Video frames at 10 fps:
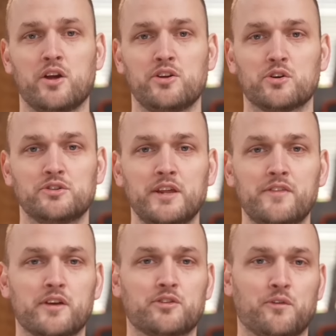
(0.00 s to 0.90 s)
You'll need
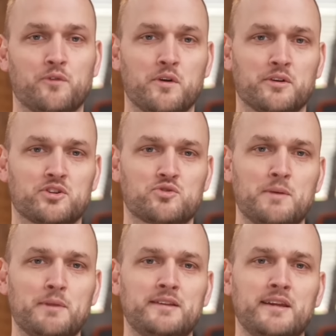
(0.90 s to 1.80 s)
this for the
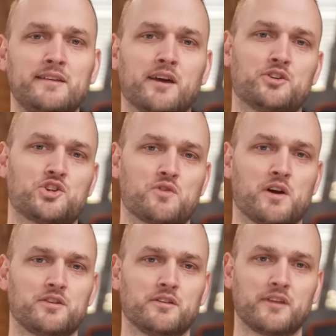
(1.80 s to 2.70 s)
extremely detailed
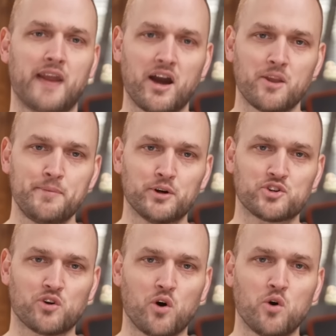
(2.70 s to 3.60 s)
instructions on how to build
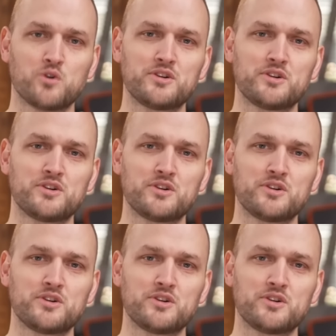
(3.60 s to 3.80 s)
your own